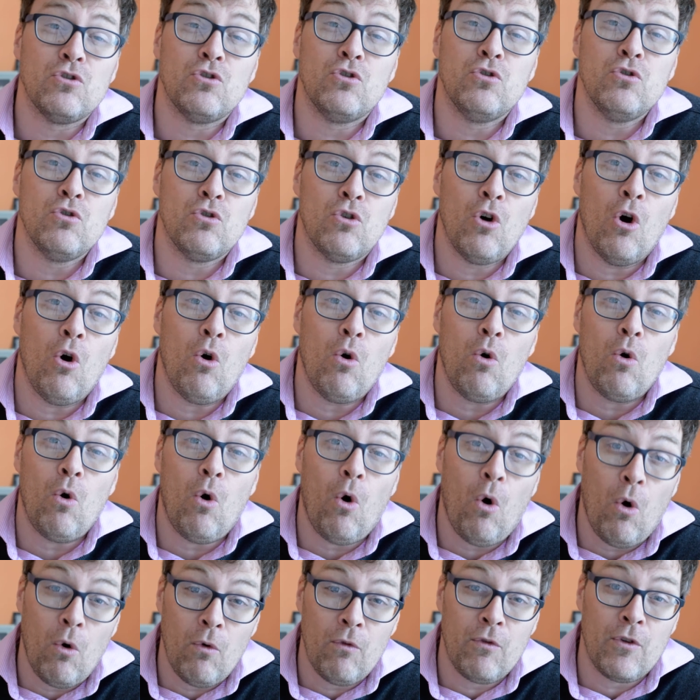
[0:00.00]
to
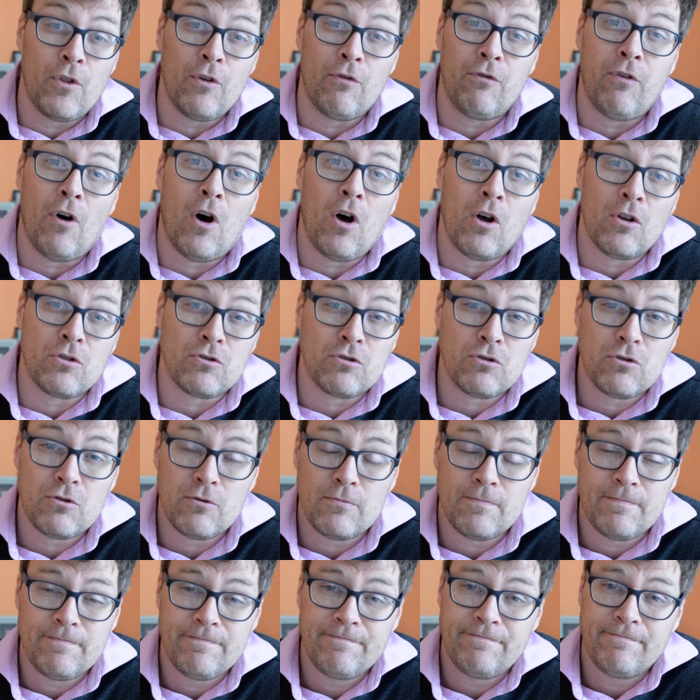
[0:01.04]
go over the falls.